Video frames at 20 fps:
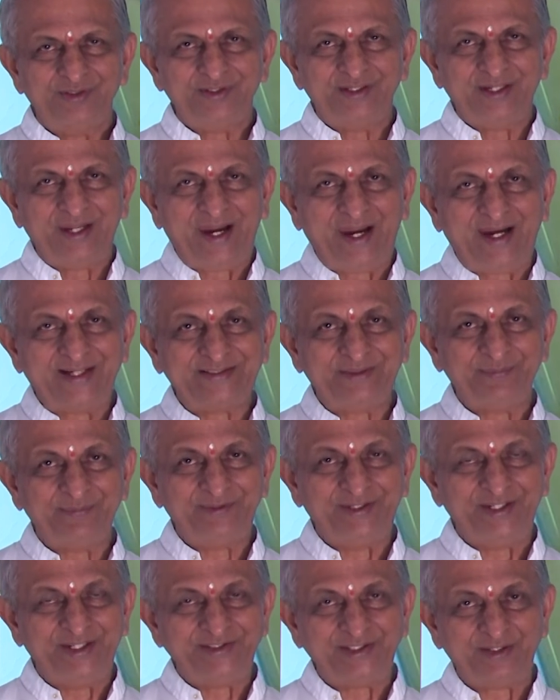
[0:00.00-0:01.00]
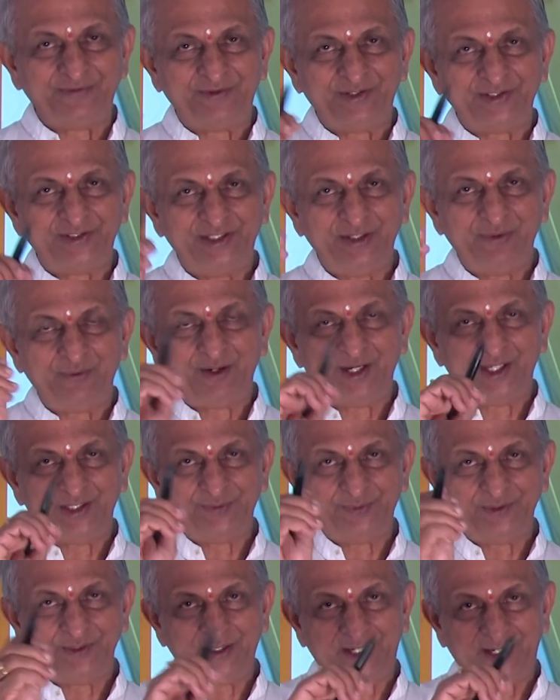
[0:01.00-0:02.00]
They add some tincture. First they wash
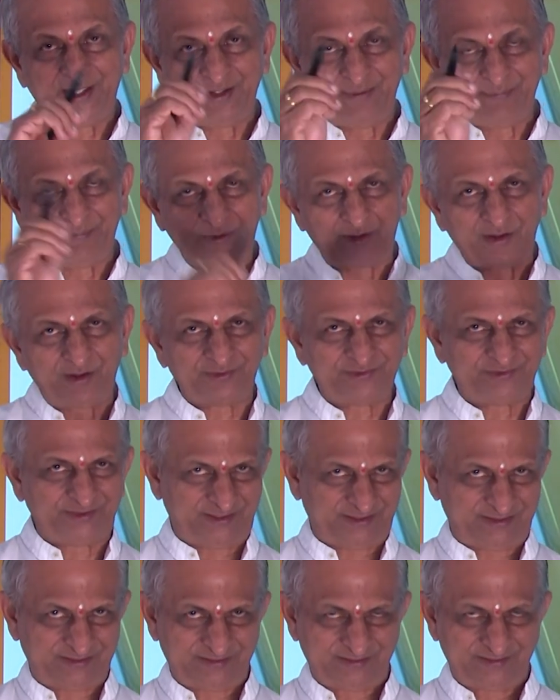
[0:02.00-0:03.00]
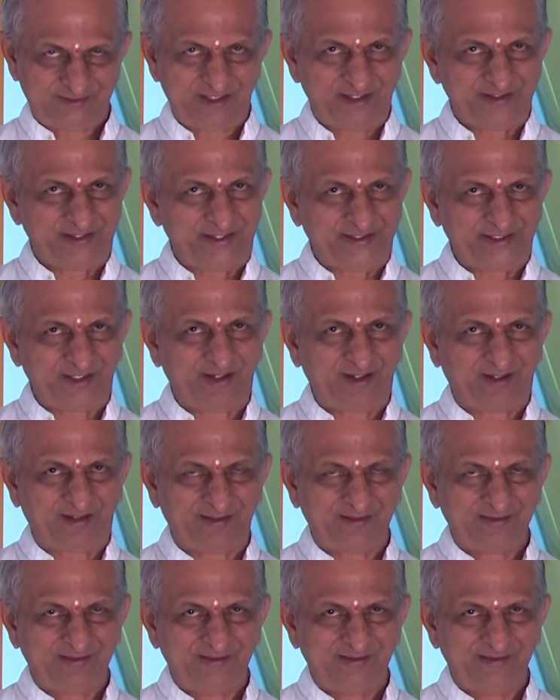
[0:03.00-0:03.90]
with hydrogen peroxide or Dettol.